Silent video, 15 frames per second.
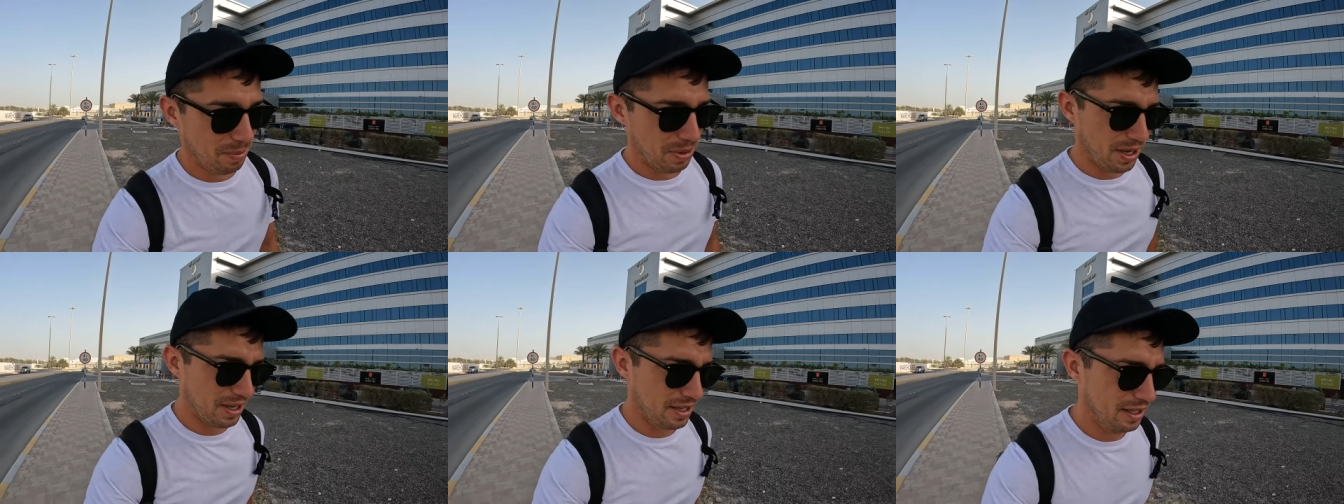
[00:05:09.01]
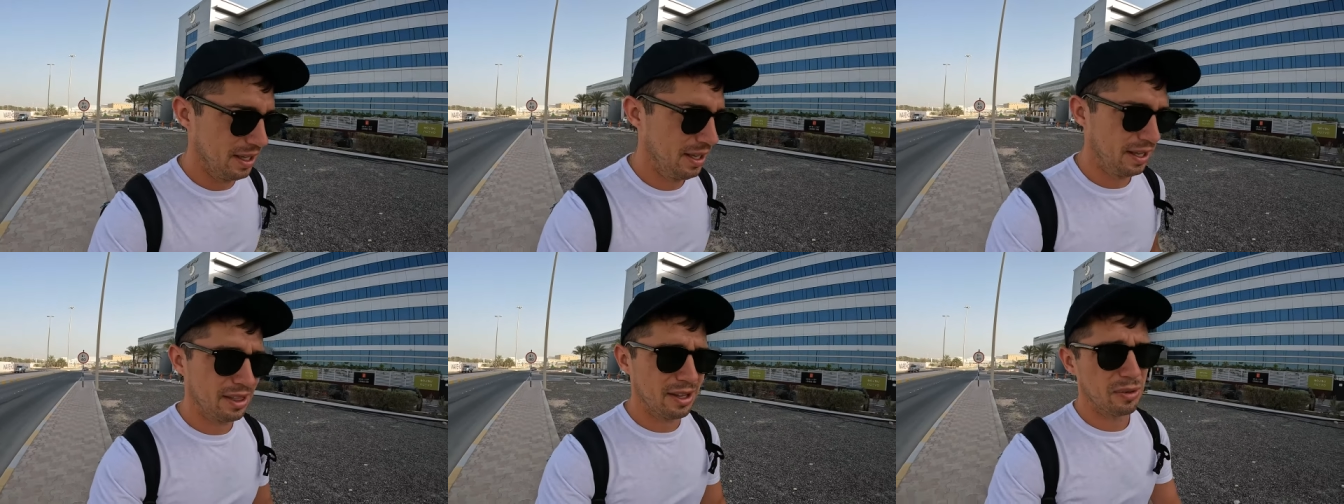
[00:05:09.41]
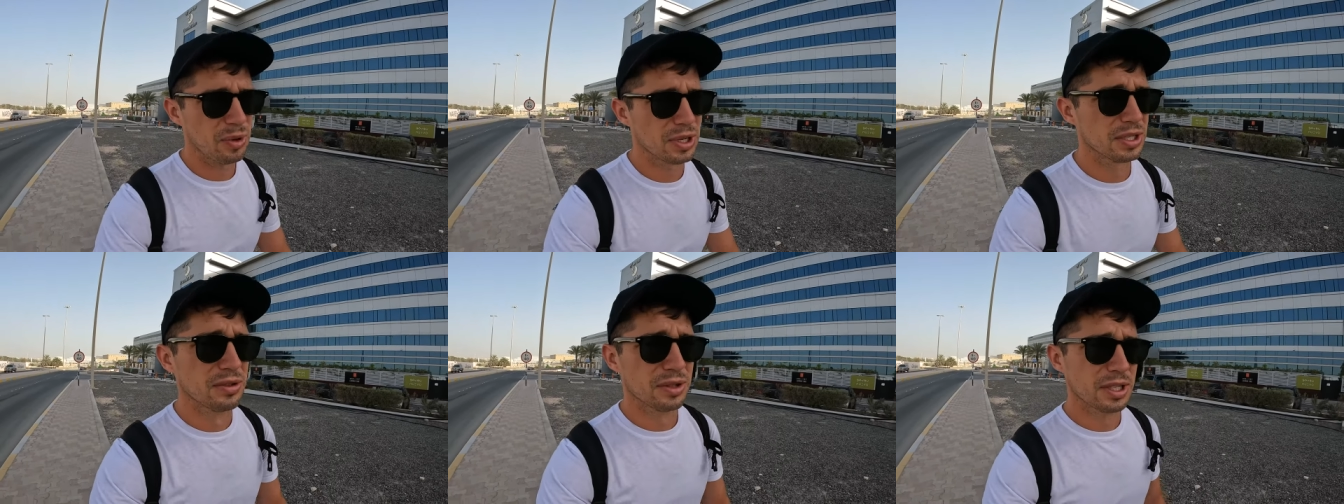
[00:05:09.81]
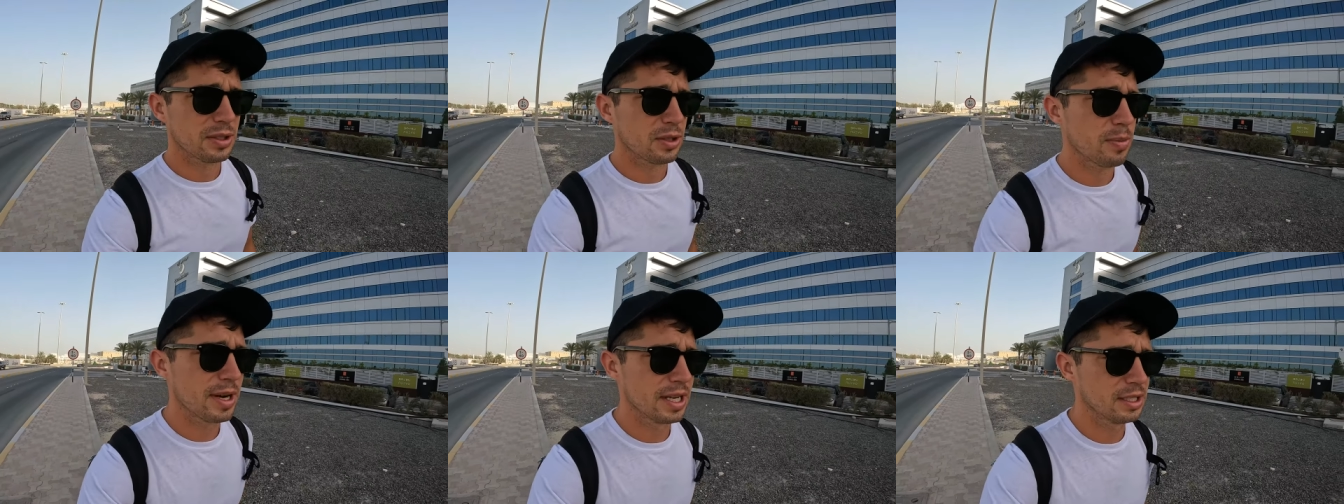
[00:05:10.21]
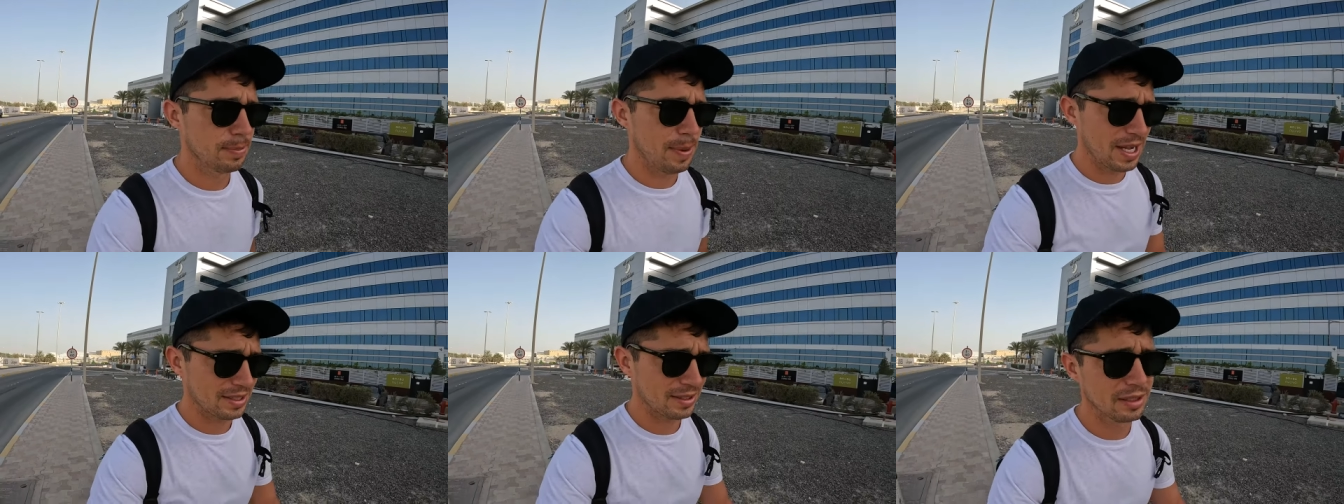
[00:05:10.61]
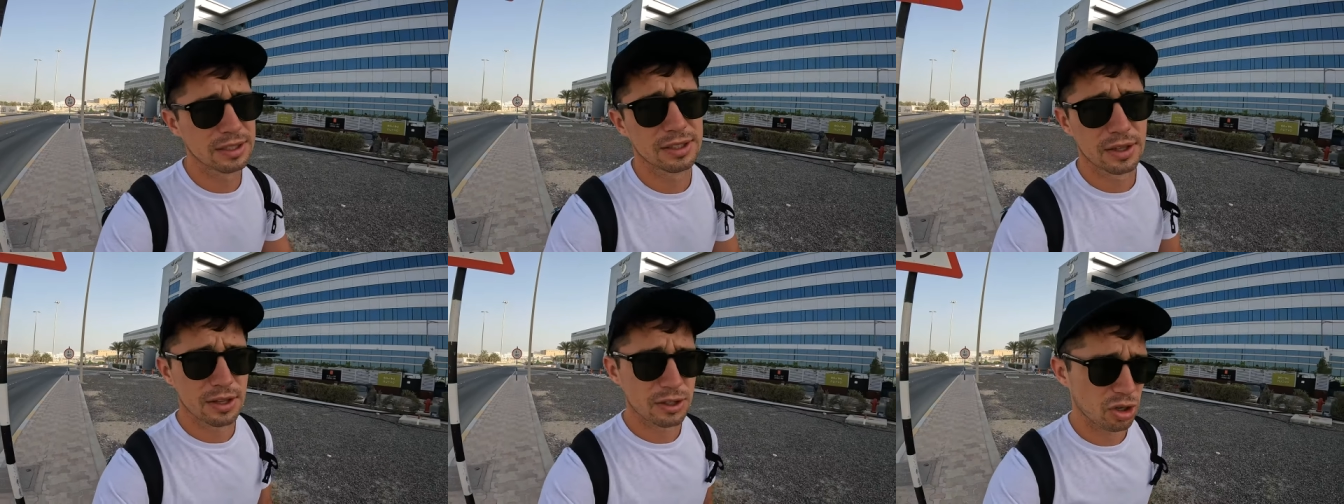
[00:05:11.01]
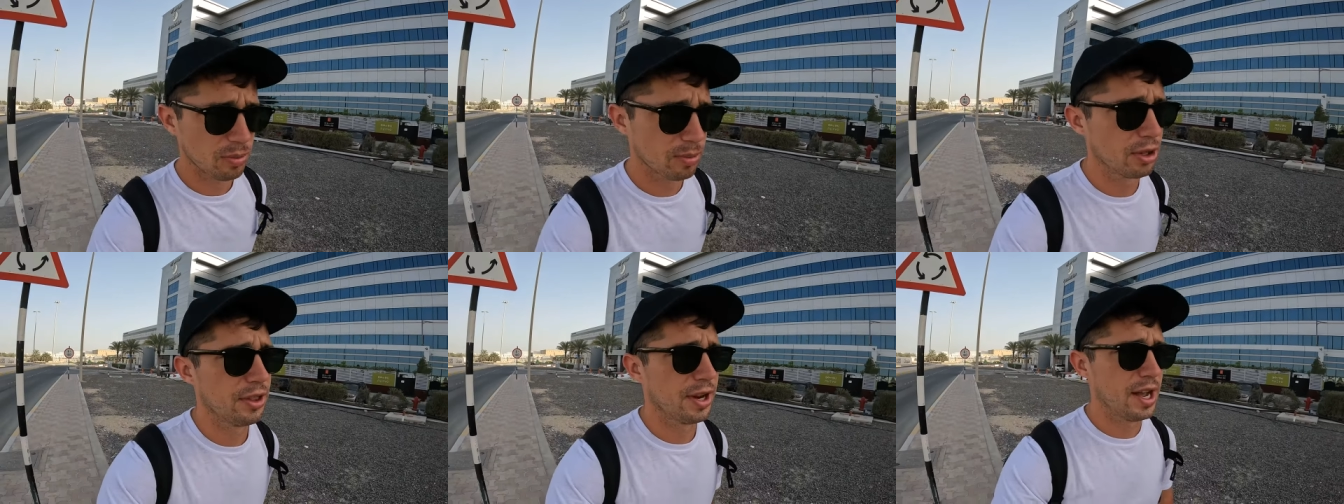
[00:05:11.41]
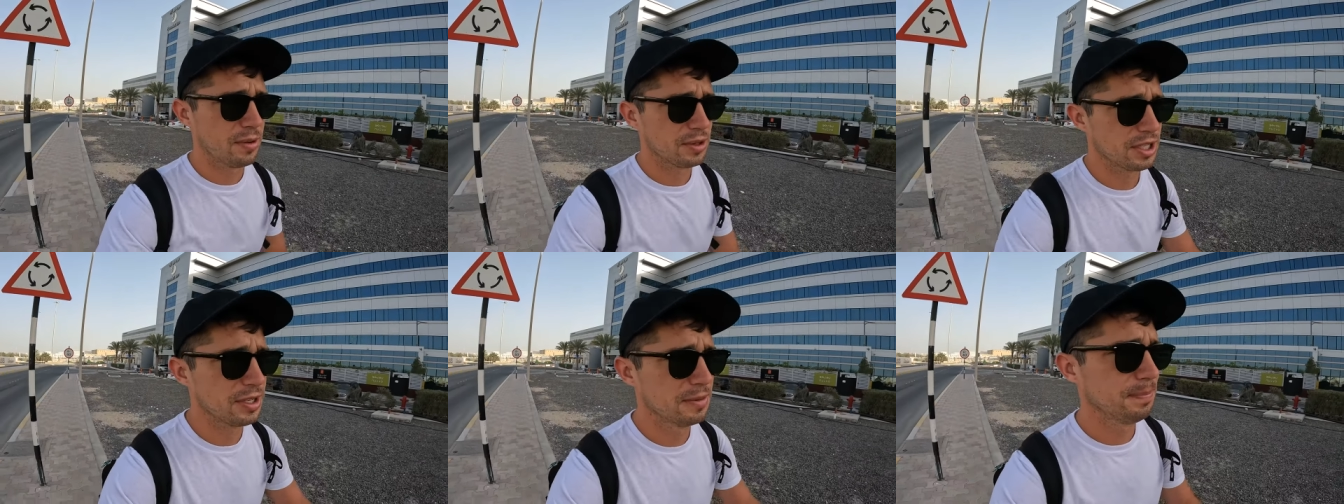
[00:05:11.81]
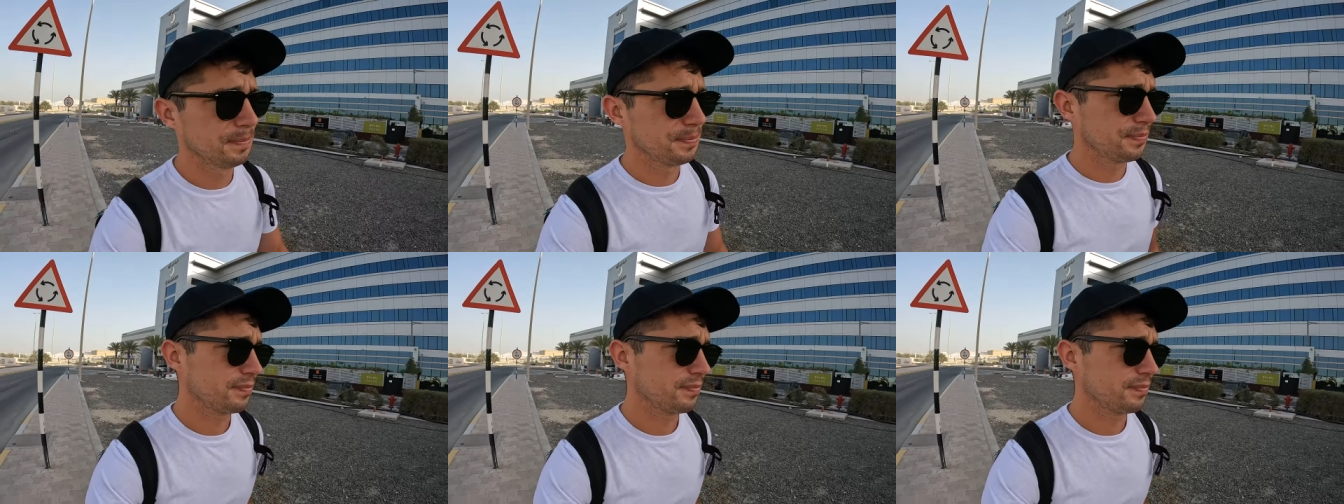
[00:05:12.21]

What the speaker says: but there wasn't really too many spots, at least in the terminal that I was in.